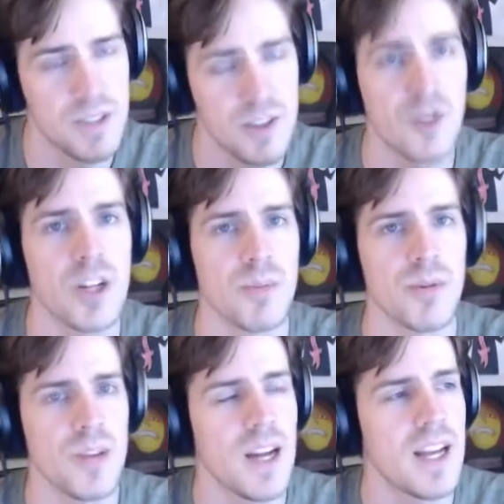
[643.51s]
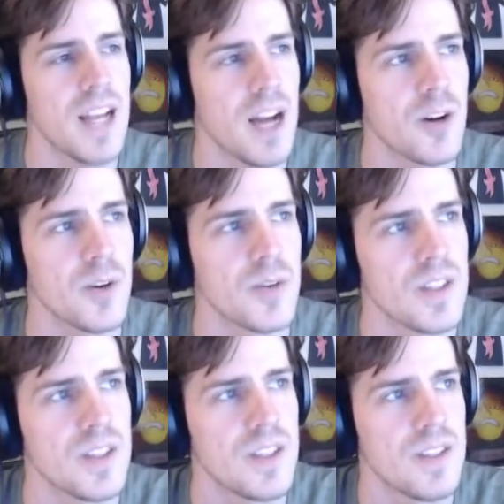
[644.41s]
incredible at how
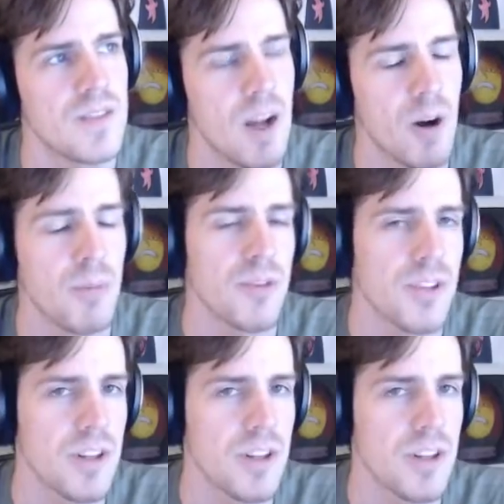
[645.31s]
it pulls it